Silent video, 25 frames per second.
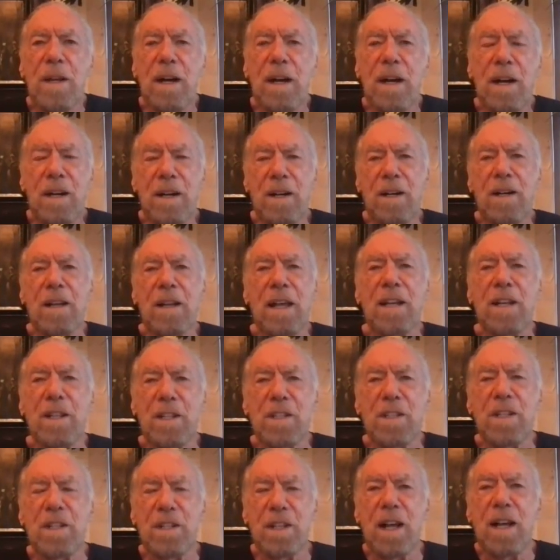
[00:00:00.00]
Uh, and
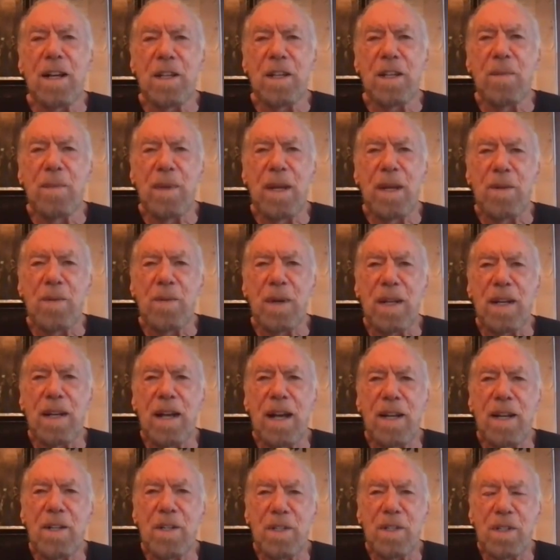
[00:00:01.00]
it's a documentary on
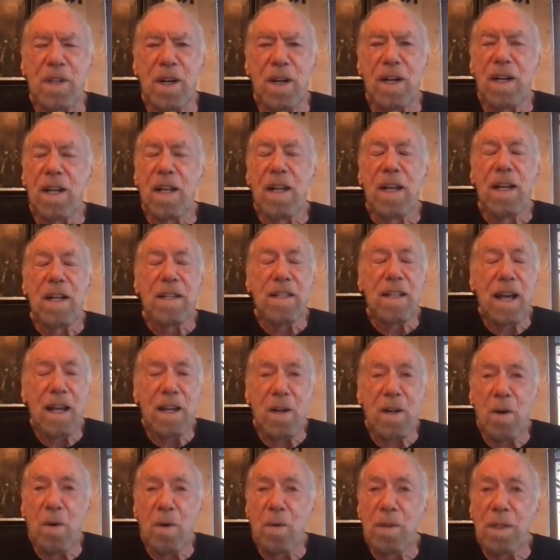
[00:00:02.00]
how to start not
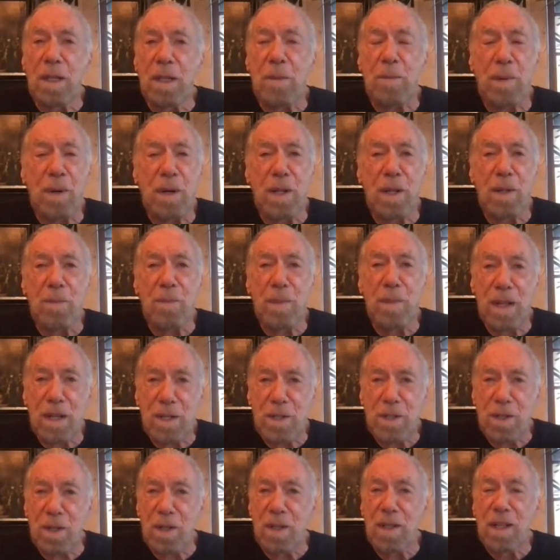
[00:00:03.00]
only Paul
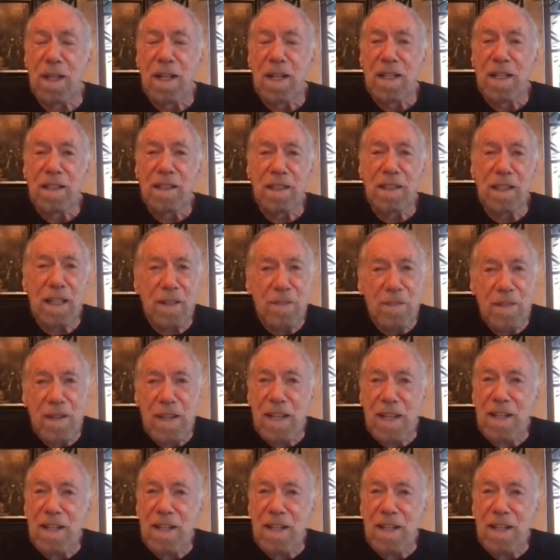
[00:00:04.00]
Mitchell living